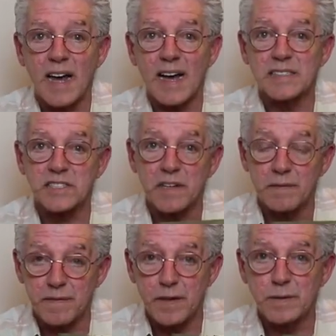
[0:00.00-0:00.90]
as
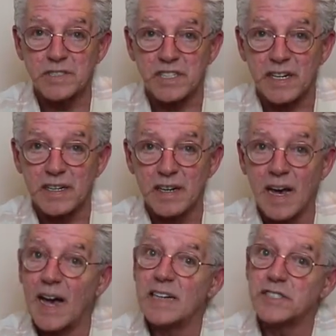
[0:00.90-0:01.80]
confusing
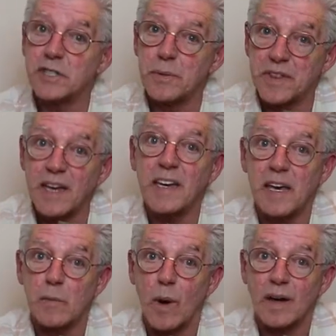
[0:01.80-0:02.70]
as you think
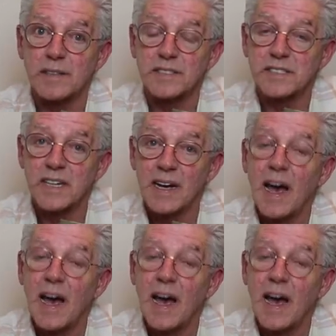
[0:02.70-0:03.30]
he was.